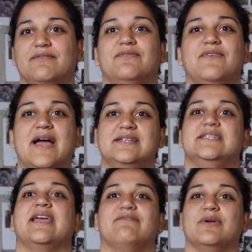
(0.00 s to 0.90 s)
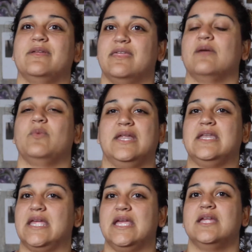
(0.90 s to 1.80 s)
finding everything we
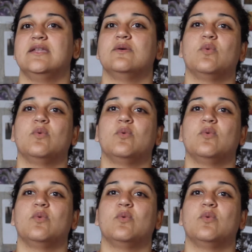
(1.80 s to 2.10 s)
need